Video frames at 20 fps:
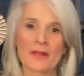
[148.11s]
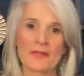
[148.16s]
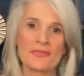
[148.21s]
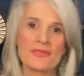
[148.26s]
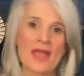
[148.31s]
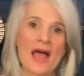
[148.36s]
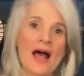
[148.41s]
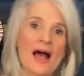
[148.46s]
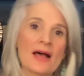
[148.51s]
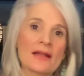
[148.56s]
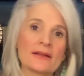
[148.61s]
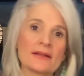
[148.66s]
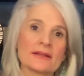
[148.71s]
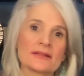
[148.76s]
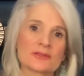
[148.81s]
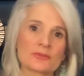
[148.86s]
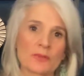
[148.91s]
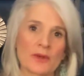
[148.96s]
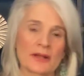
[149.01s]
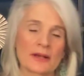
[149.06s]
That
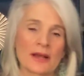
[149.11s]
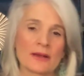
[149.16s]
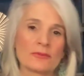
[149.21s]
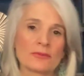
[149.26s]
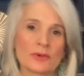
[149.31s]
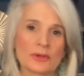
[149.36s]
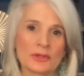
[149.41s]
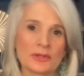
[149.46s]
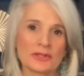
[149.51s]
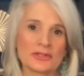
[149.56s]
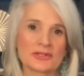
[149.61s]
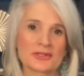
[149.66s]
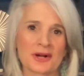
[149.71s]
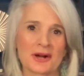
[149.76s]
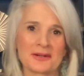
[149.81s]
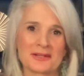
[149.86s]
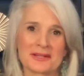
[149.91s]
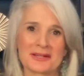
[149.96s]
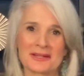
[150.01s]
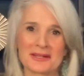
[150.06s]
is when I really
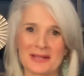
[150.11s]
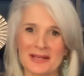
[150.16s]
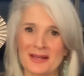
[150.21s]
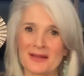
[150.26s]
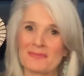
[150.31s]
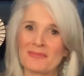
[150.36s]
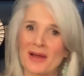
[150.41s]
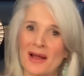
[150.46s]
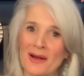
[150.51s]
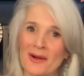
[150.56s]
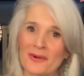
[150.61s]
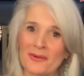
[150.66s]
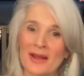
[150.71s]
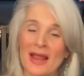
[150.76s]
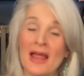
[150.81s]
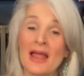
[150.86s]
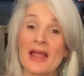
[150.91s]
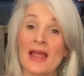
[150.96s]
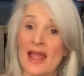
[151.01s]
start to think about,